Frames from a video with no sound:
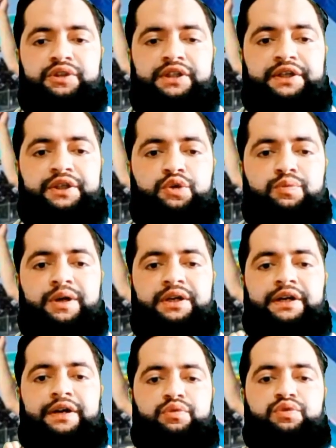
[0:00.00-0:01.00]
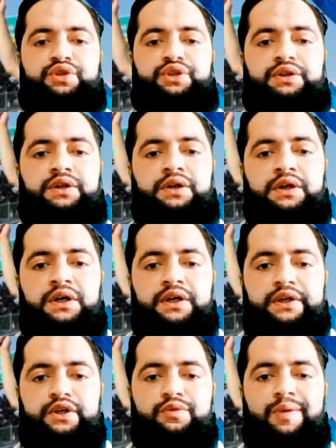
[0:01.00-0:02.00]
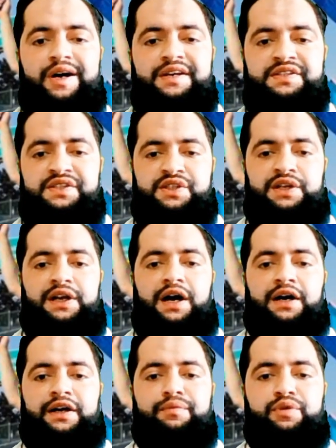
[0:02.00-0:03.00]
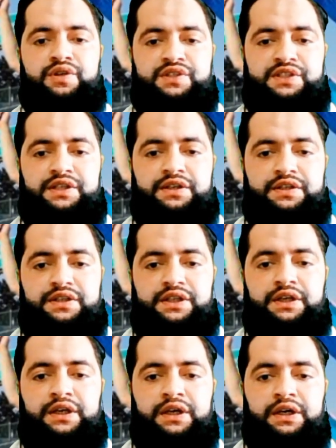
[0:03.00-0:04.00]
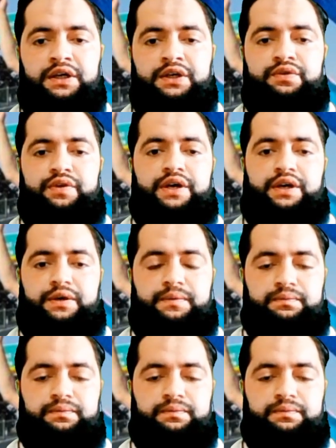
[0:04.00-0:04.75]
the Cuban Revolution. Cuba is still a communist country today.